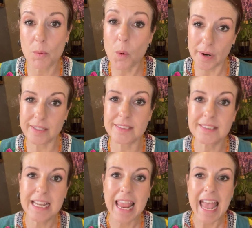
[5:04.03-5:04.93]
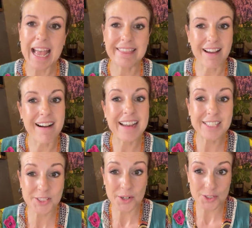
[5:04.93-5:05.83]
oil at the
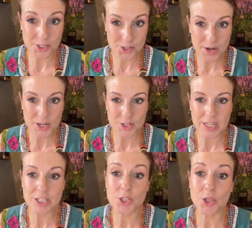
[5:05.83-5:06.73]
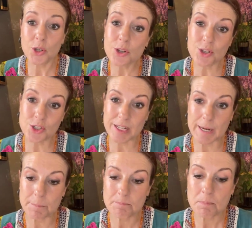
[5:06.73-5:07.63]
highest concentration is
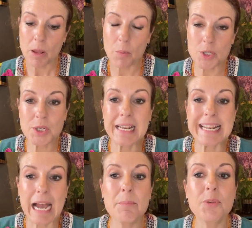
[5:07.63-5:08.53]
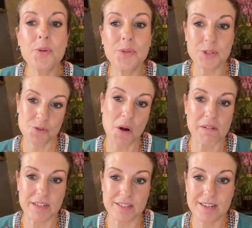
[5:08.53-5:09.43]
usually what's going to come through the
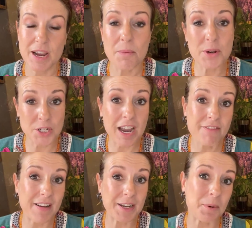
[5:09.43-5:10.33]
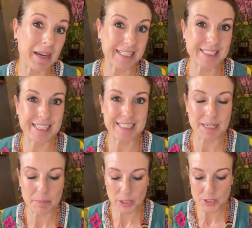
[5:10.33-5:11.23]
strongest, which I find quite
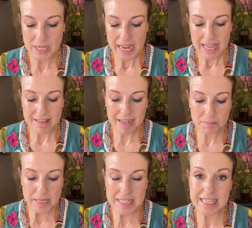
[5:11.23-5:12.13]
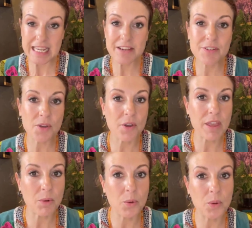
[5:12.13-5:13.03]
exciting, because that means even though
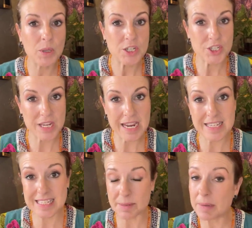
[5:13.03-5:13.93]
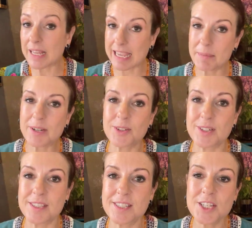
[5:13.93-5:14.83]
they all share similar chemical
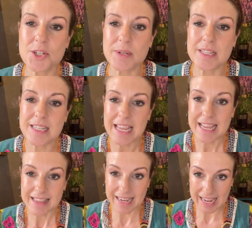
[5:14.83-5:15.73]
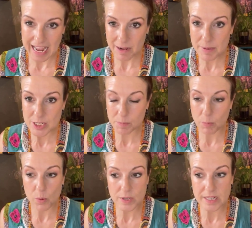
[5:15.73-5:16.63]
constituents, they can be
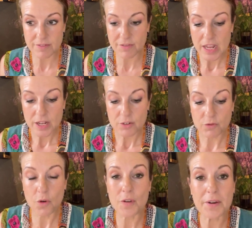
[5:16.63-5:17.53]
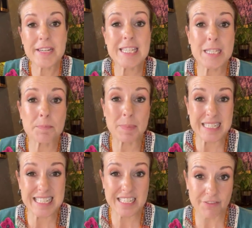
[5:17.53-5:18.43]
supportive for very
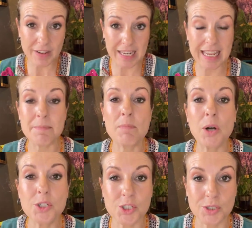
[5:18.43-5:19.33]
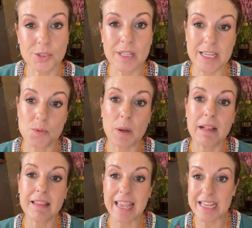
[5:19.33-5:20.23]
specific emotional as
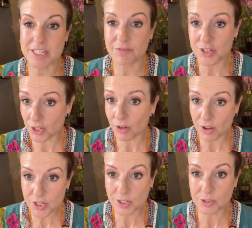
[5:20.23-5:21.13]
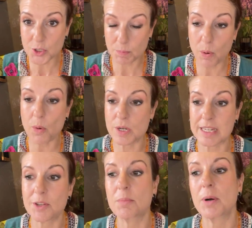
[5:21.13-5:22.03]
well as physiological support
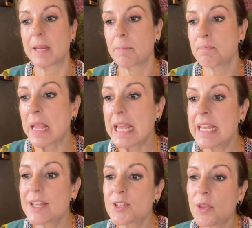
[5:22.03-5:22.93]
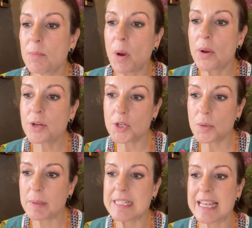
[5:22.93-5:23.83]
in your body. So the
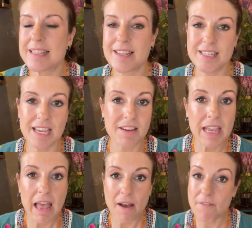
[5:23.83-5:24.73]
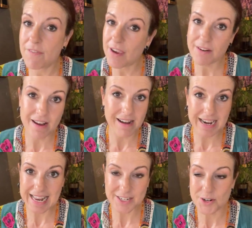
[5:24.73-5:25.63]
monoterpenes, as I say, are very high
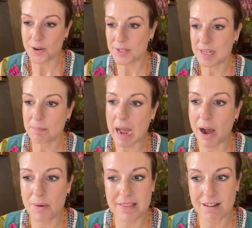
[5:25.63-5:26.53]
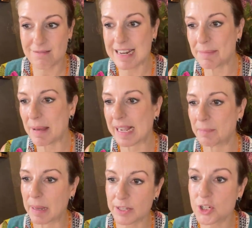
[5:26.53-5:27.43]
in antioxidant power. They really pack a
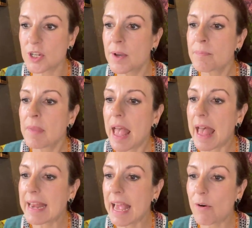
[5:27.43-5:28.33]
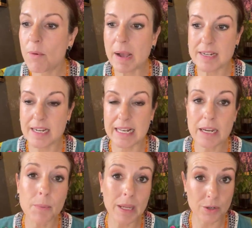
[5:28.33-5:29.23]
punch. And
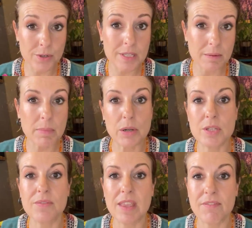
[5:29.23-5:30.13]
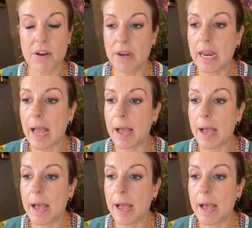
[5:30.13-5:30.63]
aromatically, we use them because of their very